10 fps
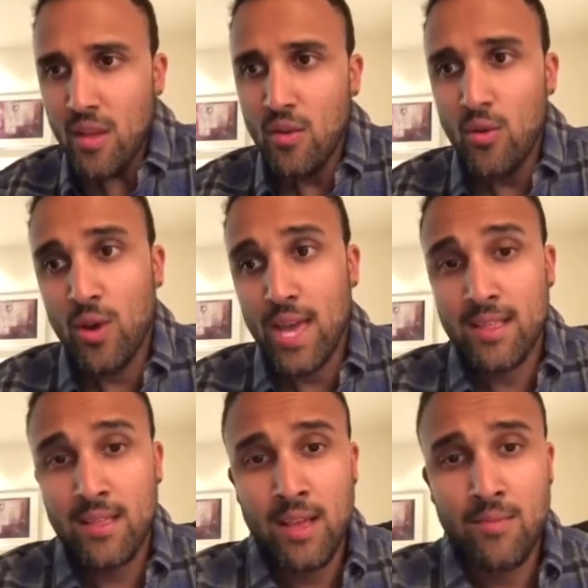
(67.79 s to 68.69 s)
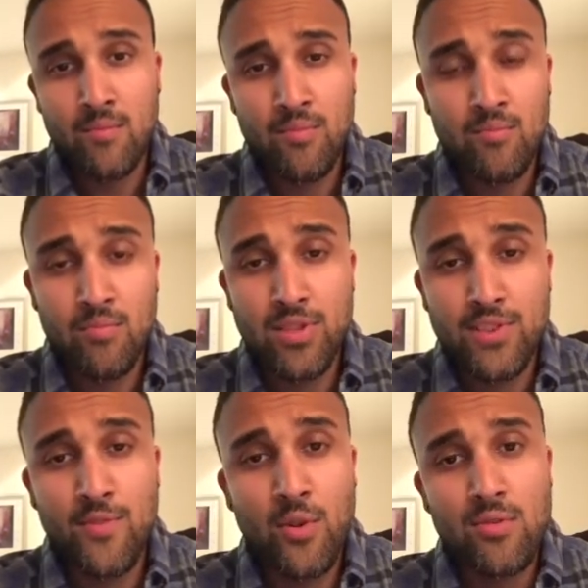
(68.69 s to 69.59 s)
who in
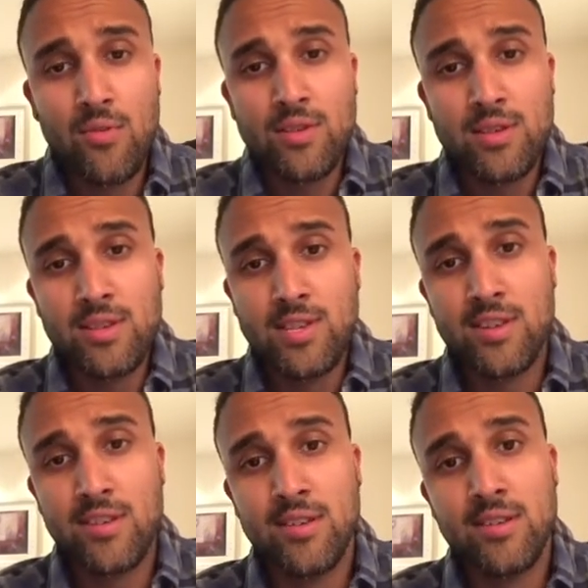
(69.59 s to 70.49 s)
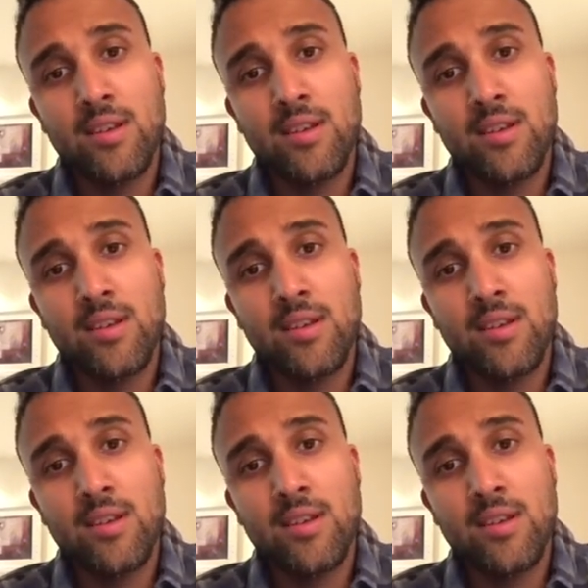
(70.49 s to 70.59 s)
Buddhist folklore is considered